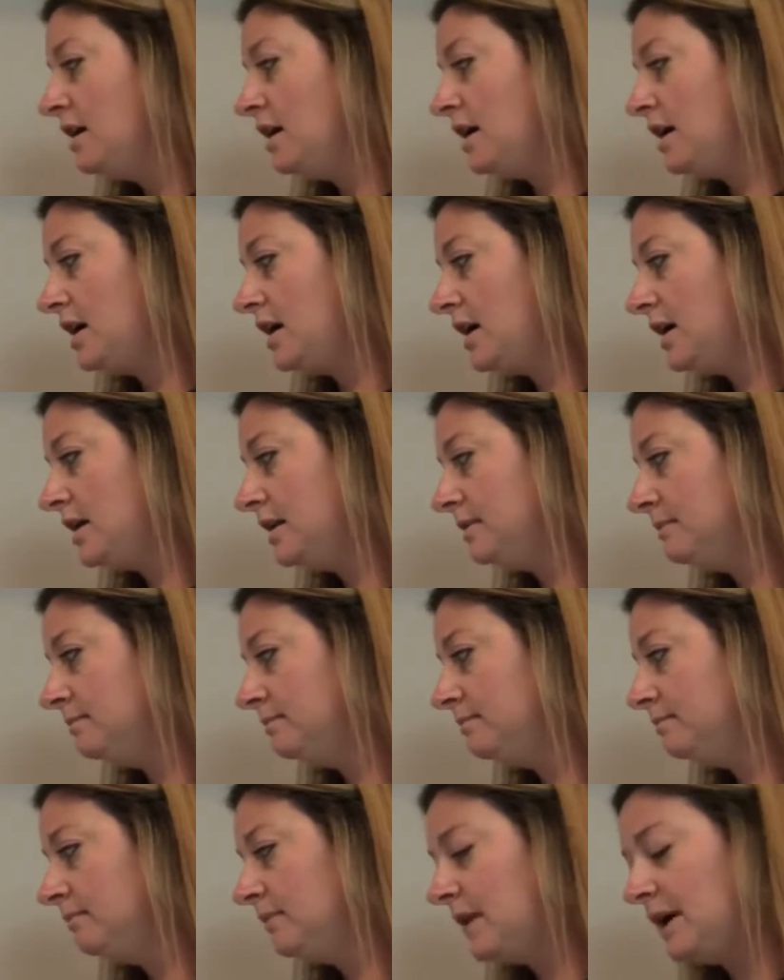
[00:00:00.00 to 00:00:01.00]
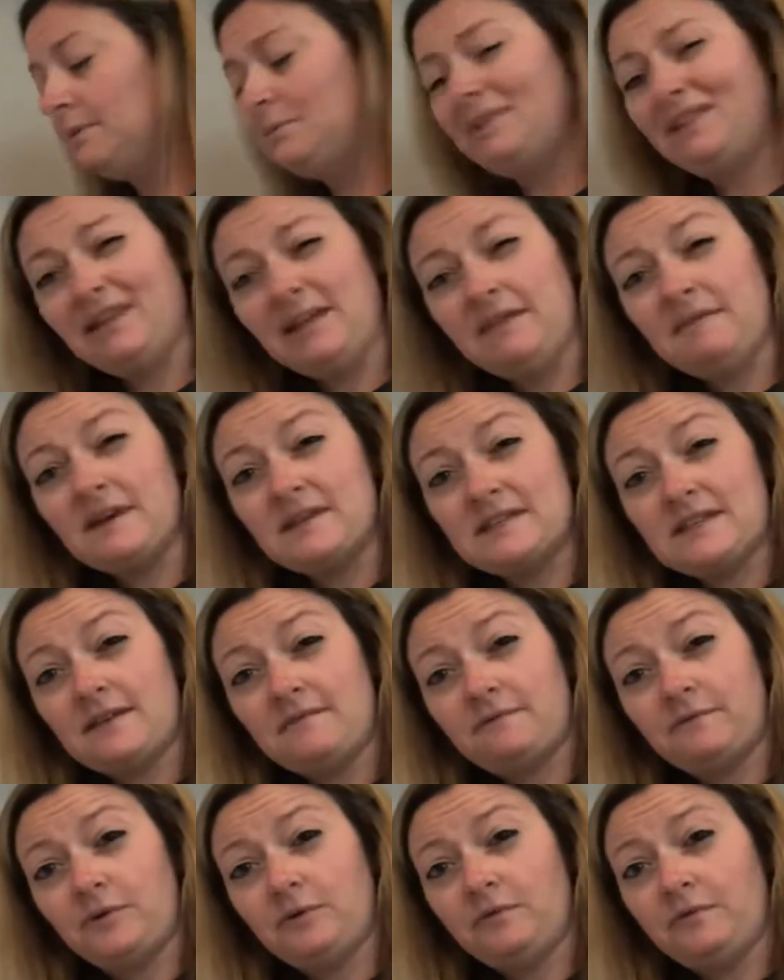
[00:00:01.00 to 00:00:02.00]
I believe I said
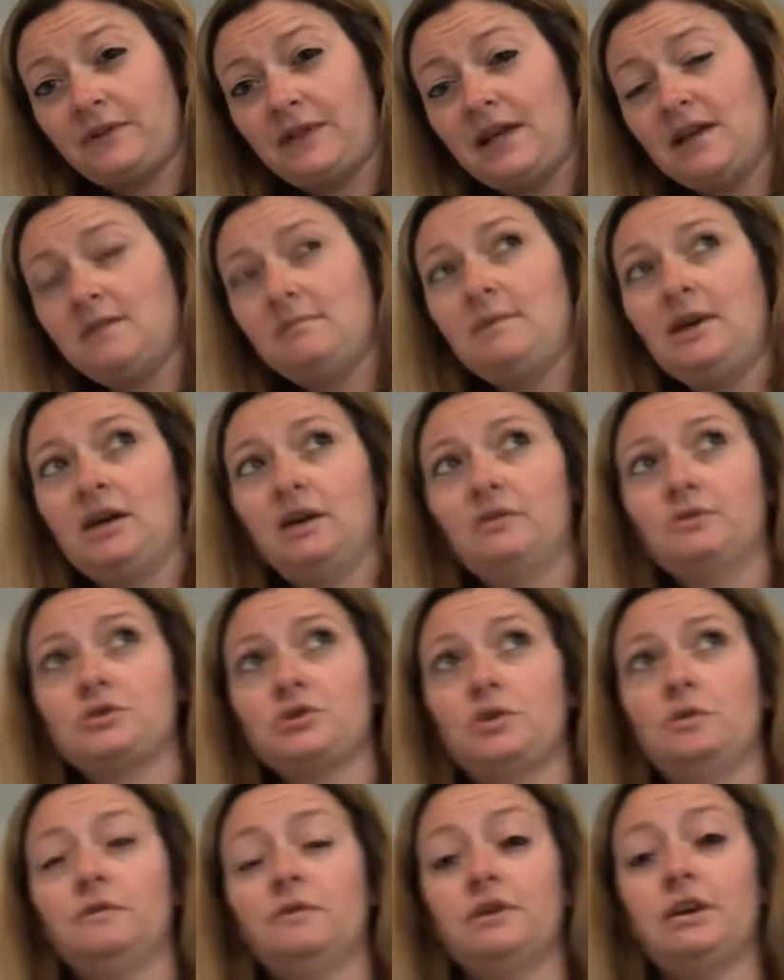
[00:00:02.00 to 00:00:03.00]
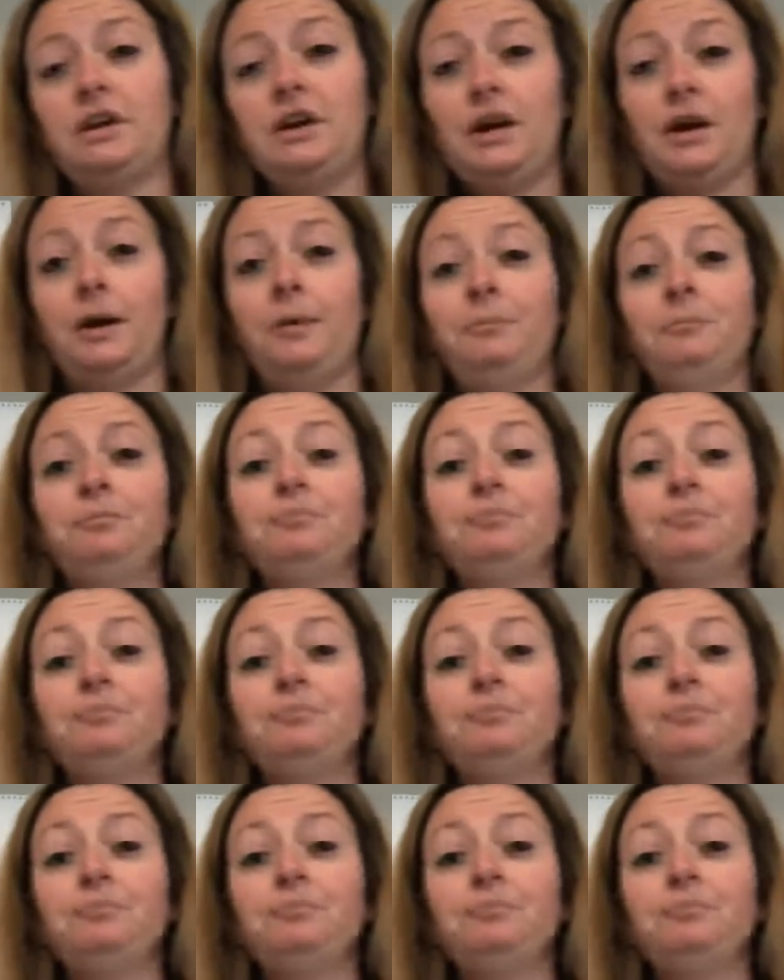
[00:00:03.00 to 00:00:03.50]
fruit fly and mangoes over here.